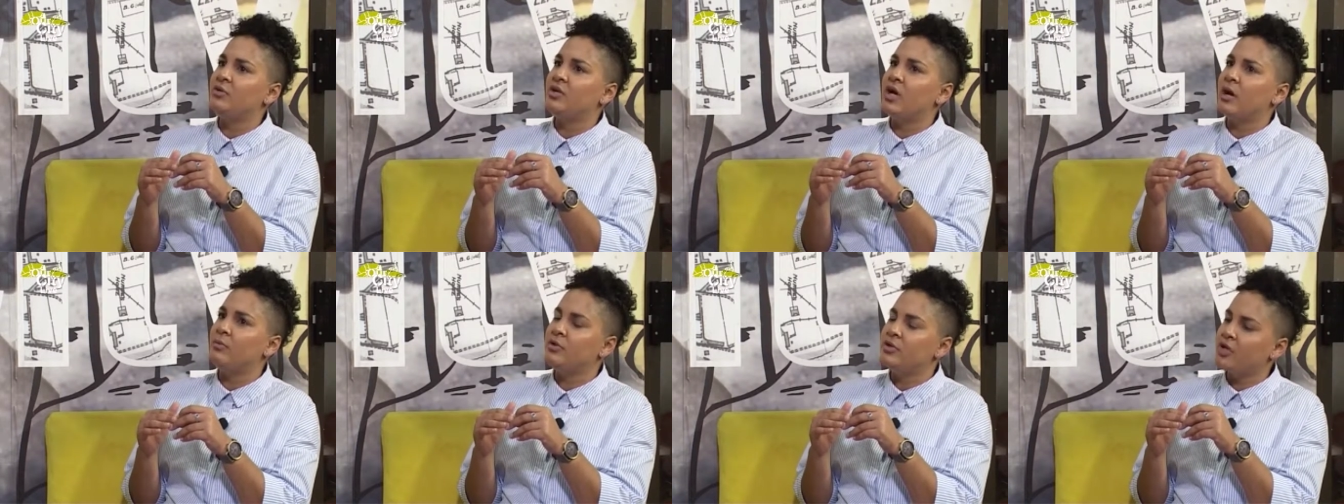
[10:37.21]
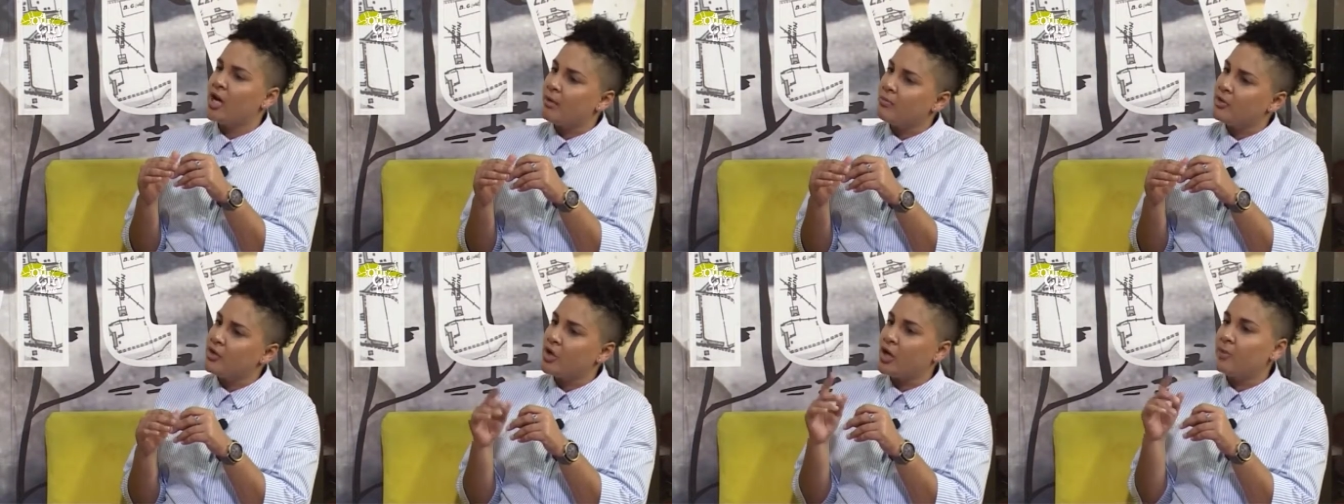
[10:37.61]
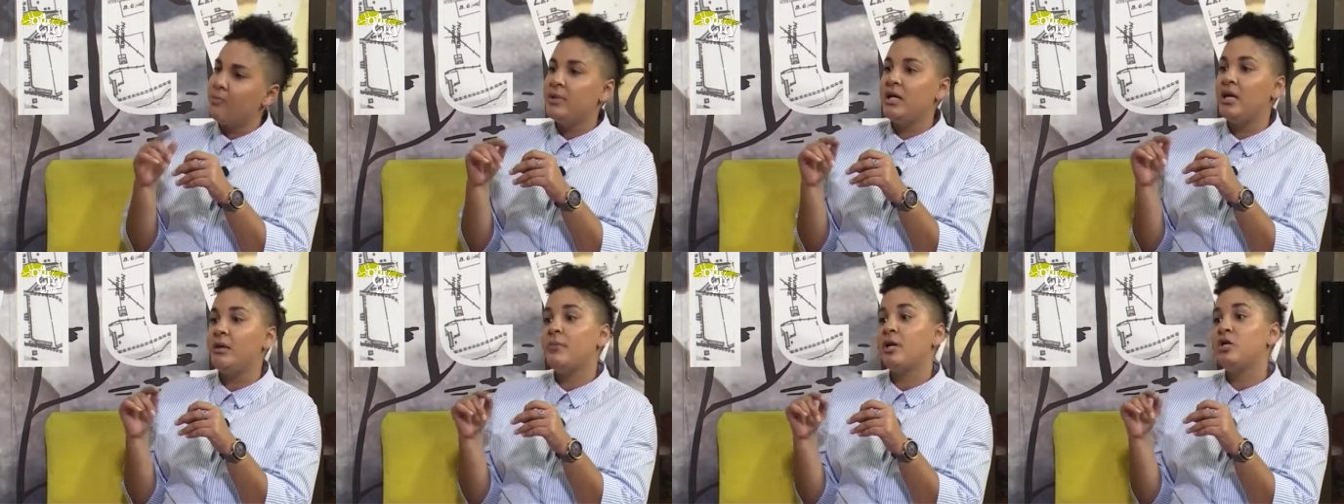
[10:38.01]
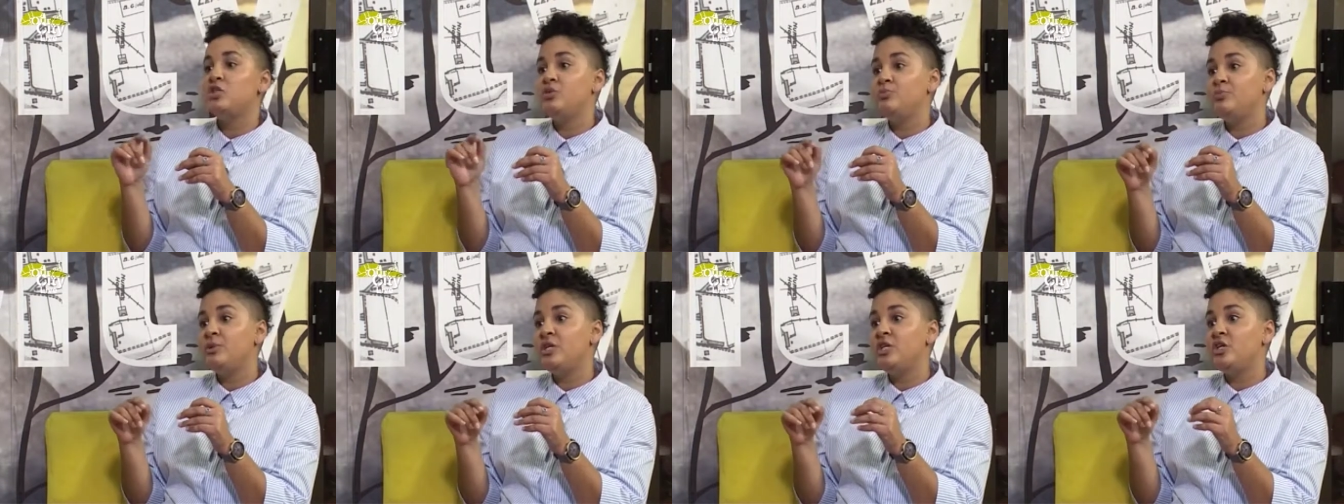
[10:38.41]
w w dot p m
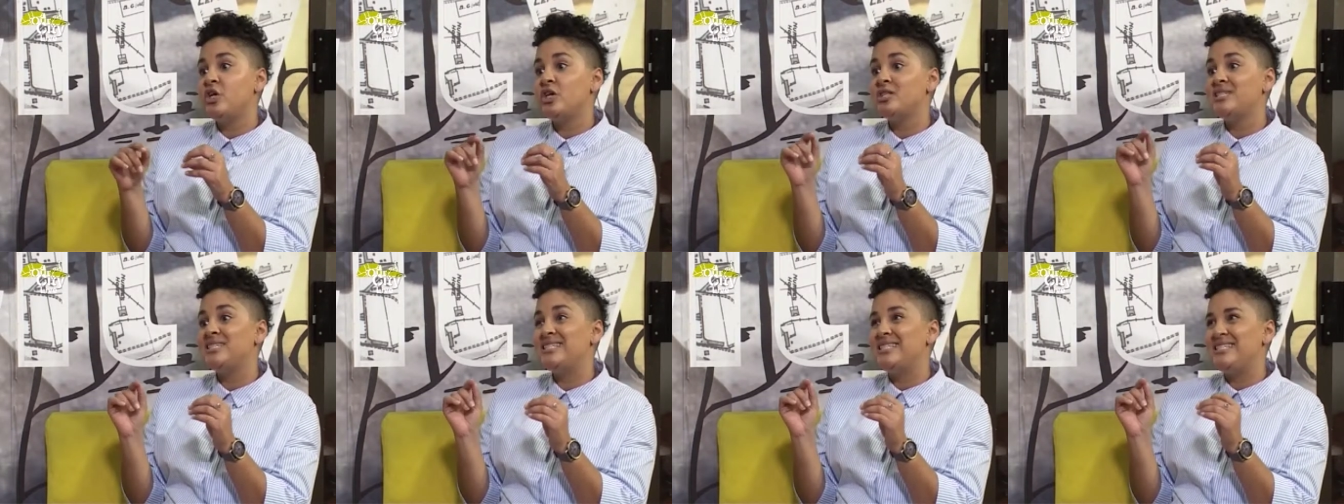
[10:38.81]
h p dot